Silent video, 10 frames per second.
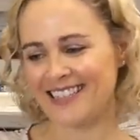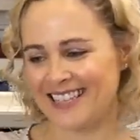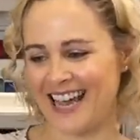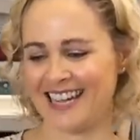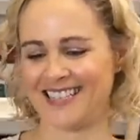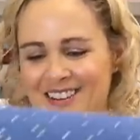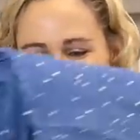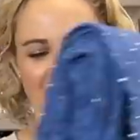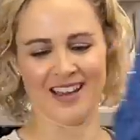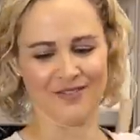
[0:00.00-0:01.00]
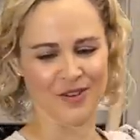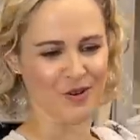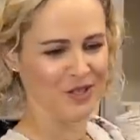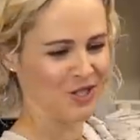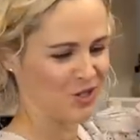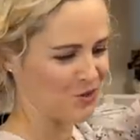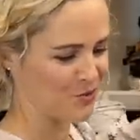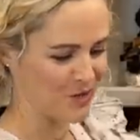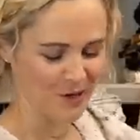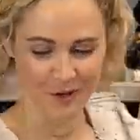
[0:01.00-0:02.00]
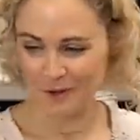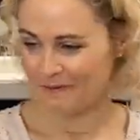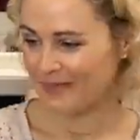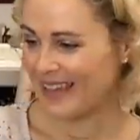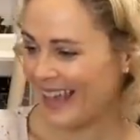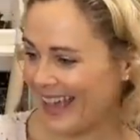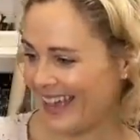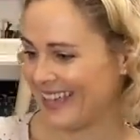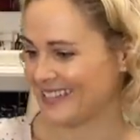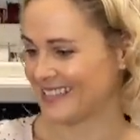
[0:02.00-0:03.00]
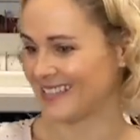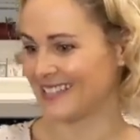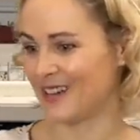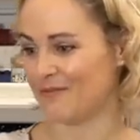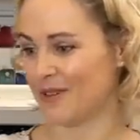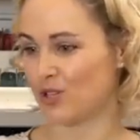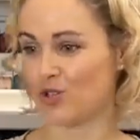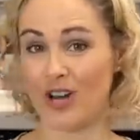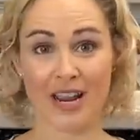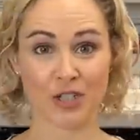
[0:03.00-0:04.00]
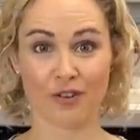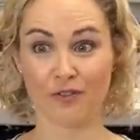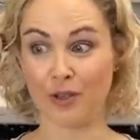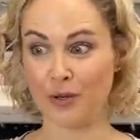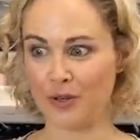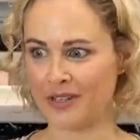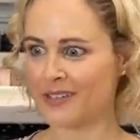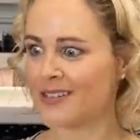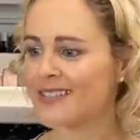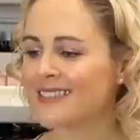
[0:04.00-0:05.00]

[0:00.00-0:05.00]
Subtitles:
category that I've got to show you is some stretch velours,